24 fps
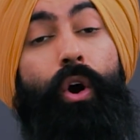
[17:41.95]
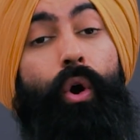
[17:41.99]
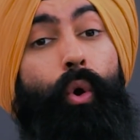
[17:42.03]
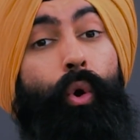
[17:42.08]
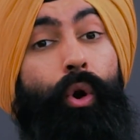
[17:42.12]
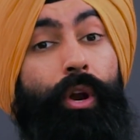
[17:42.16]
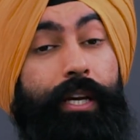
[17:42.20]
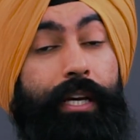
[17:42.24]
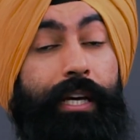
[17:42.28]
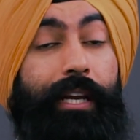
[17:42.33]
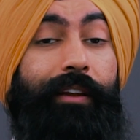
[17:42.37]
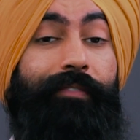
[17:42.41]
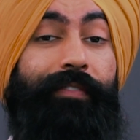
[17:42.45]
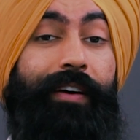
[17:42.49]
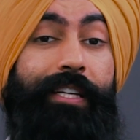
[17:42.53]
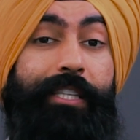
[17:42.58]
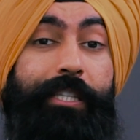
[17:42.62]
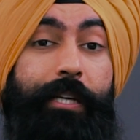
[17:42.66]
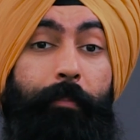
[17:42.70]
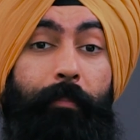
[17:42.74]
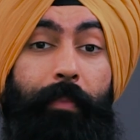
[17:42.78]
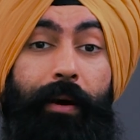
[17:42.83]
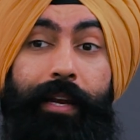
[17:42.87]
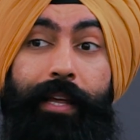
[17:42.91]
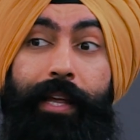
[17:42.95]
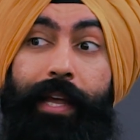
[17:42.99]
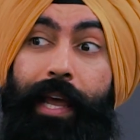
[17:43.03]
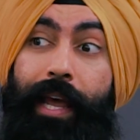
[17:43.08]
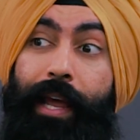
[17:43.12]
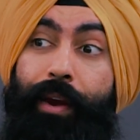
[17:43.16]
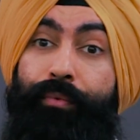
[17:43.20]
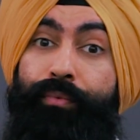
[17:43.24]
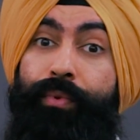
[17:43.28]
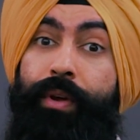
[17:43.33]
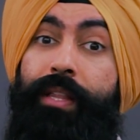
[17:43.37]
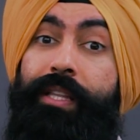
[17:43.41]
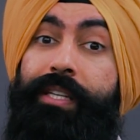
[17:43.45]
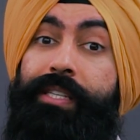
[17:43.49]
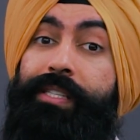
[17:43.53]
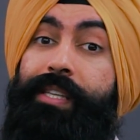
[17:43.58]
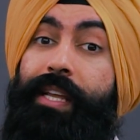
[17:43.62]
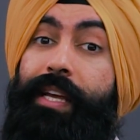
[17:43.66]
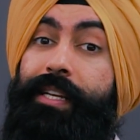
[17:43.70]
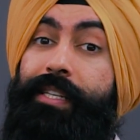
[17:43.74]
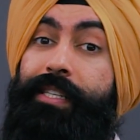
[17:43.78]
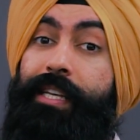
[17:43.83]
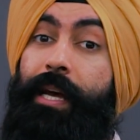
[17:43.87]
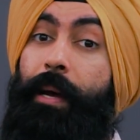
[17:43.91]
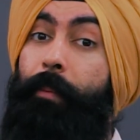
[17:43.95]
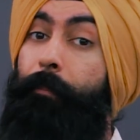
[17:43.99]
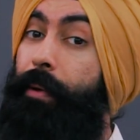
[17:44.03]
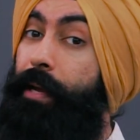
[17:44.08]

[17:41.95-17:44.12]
Or you can invest your money in real estate